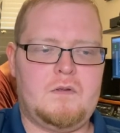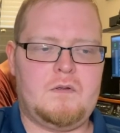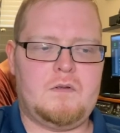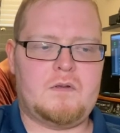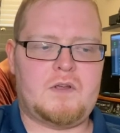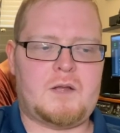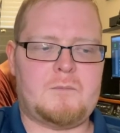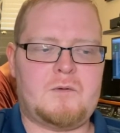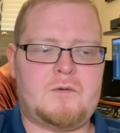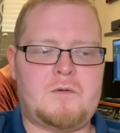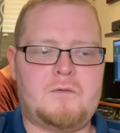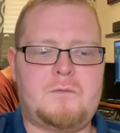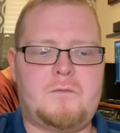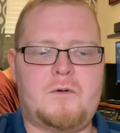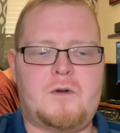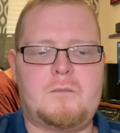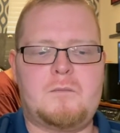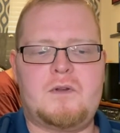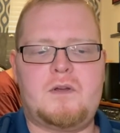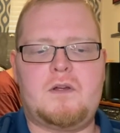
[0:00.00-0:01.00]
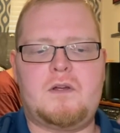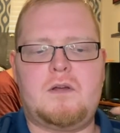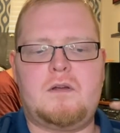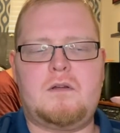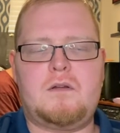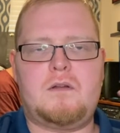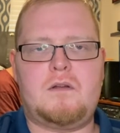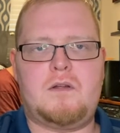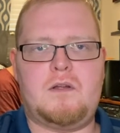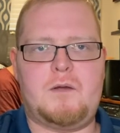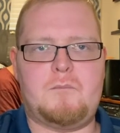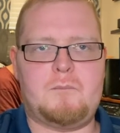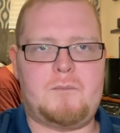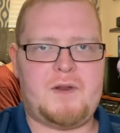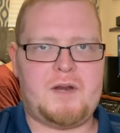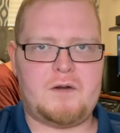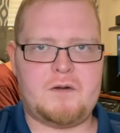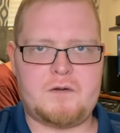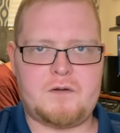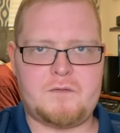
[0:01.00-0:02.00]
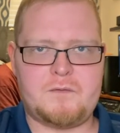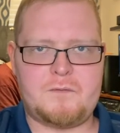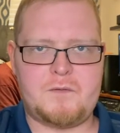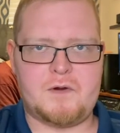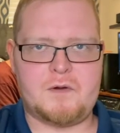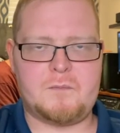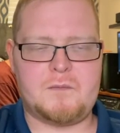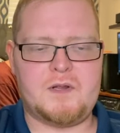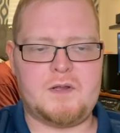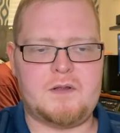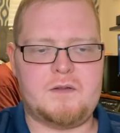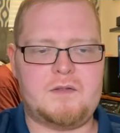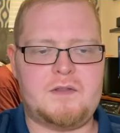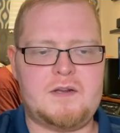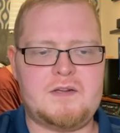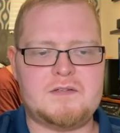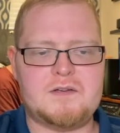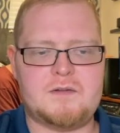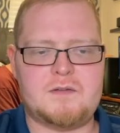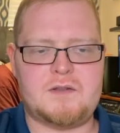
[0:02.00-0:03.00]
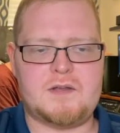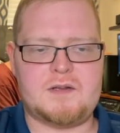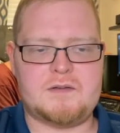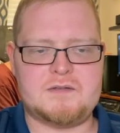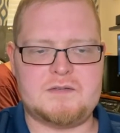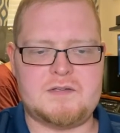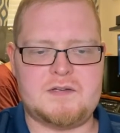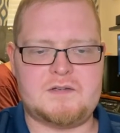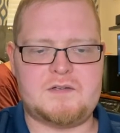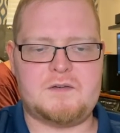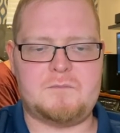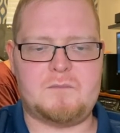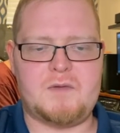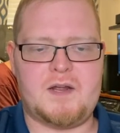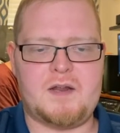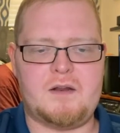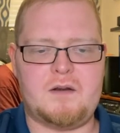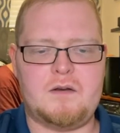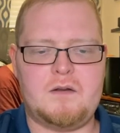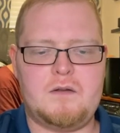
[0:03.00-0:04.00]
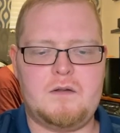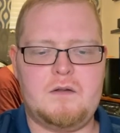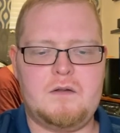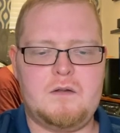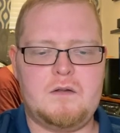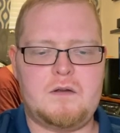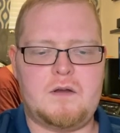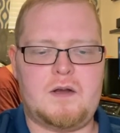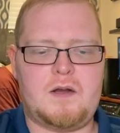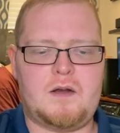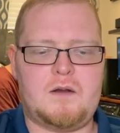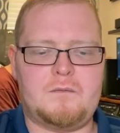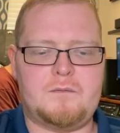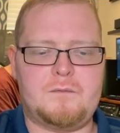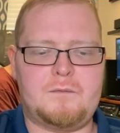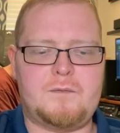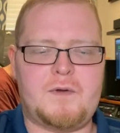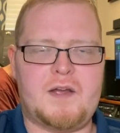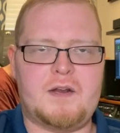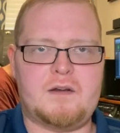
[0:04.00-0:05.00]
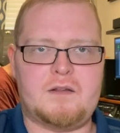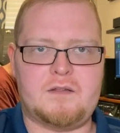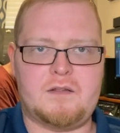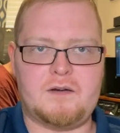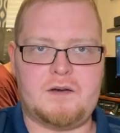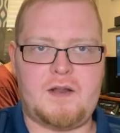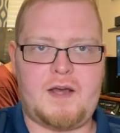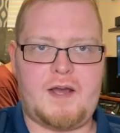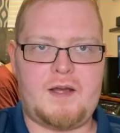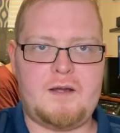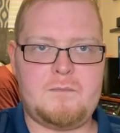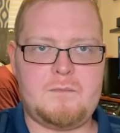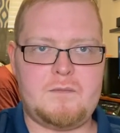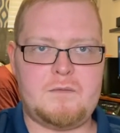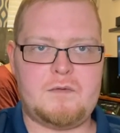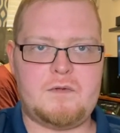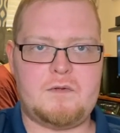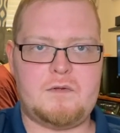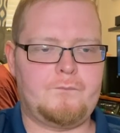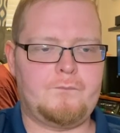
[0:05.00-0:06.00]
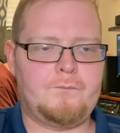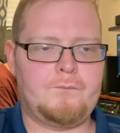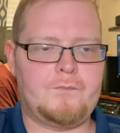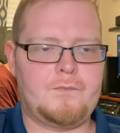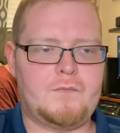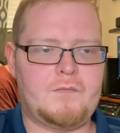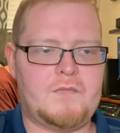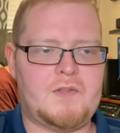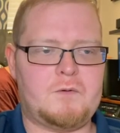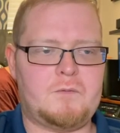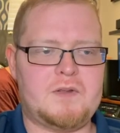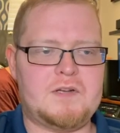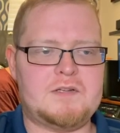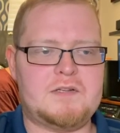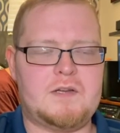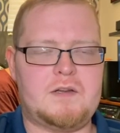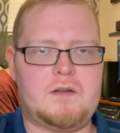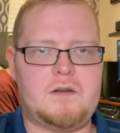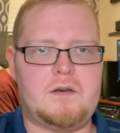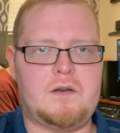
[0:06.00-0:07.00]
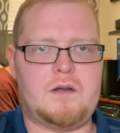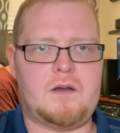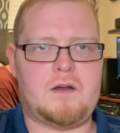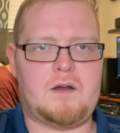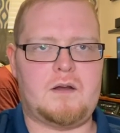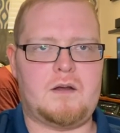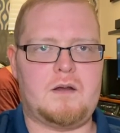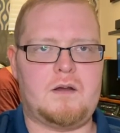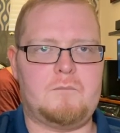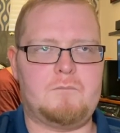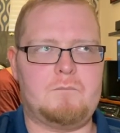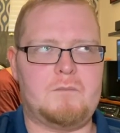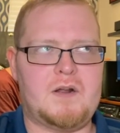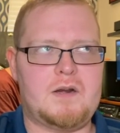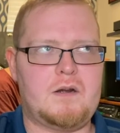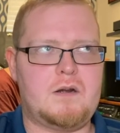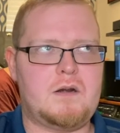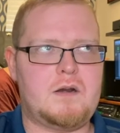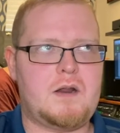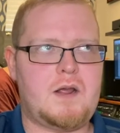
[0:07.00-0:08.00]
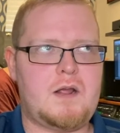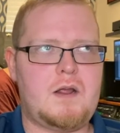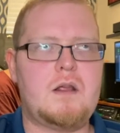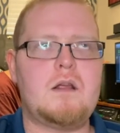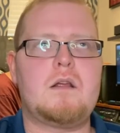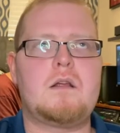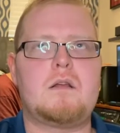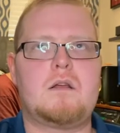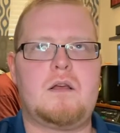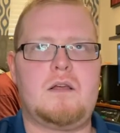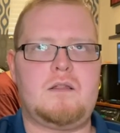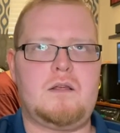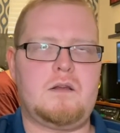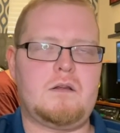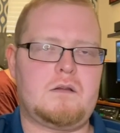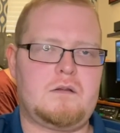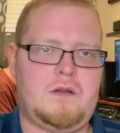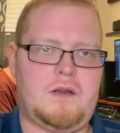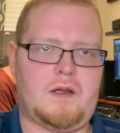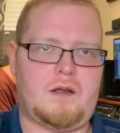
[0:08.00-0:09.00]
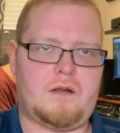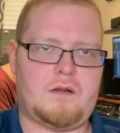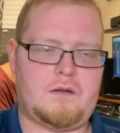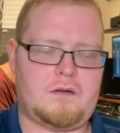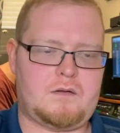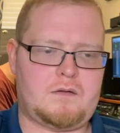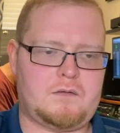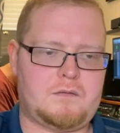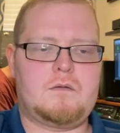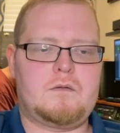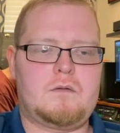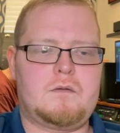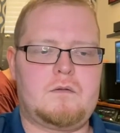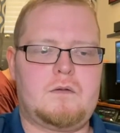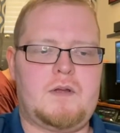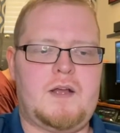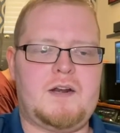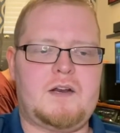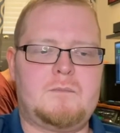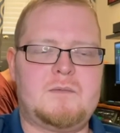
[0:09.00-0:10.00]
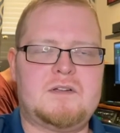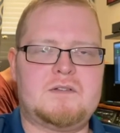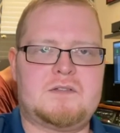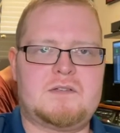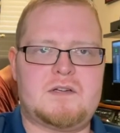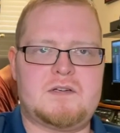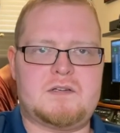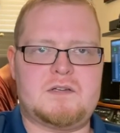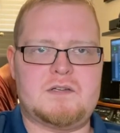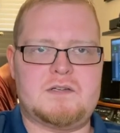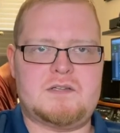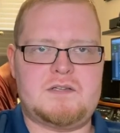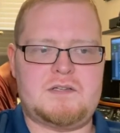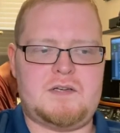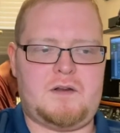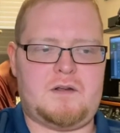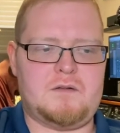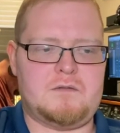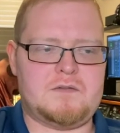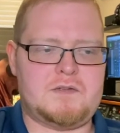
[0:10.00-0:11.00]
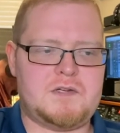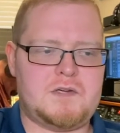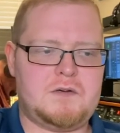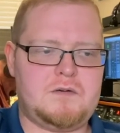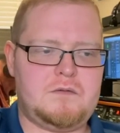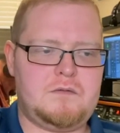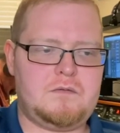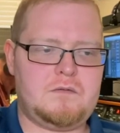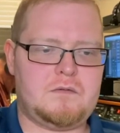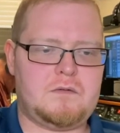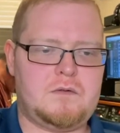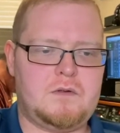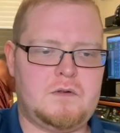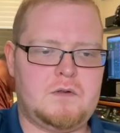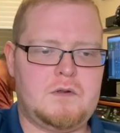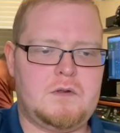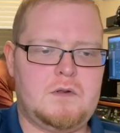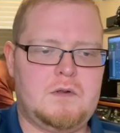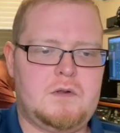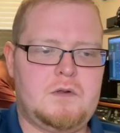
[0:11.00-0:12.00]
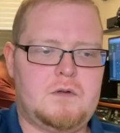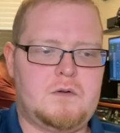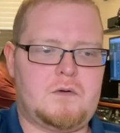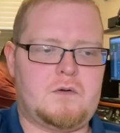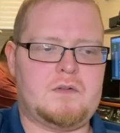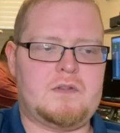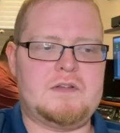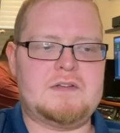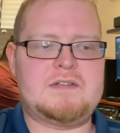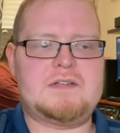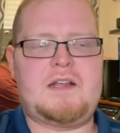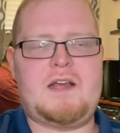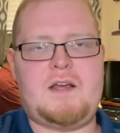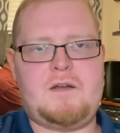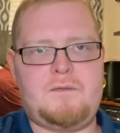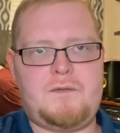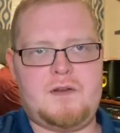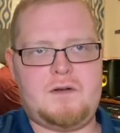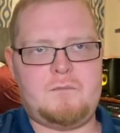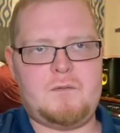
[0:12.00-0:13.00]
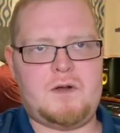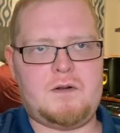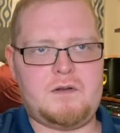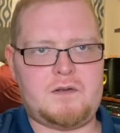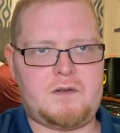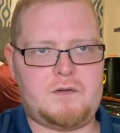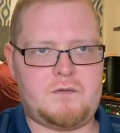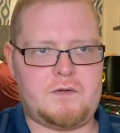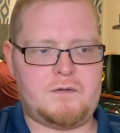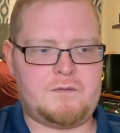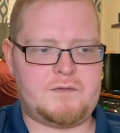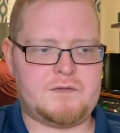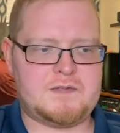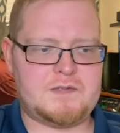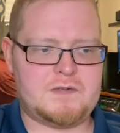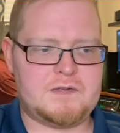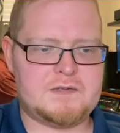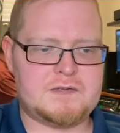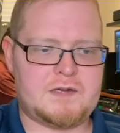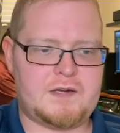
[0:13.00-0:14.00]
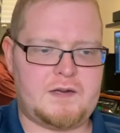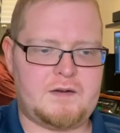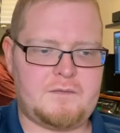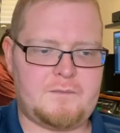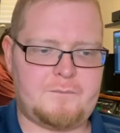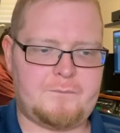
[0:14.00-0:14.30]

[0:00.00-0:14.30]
Chemical formula, empirical formula, these are things that you might find in the lab that we did Monday, I think, yeah. Elements such as CO2, or this caffeine molecule over to the side.